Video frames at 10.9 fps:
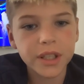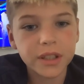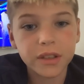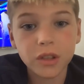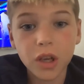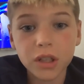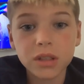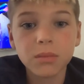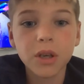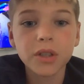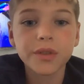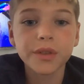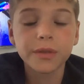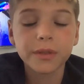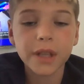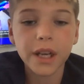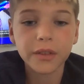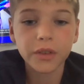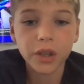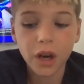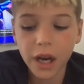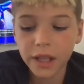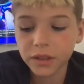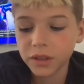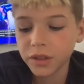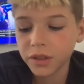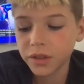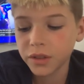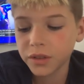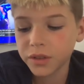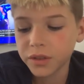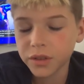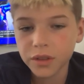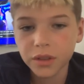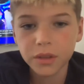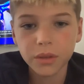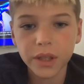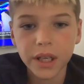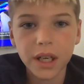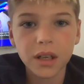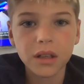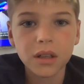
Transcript: It's lost most of Kangaroo Island and all that.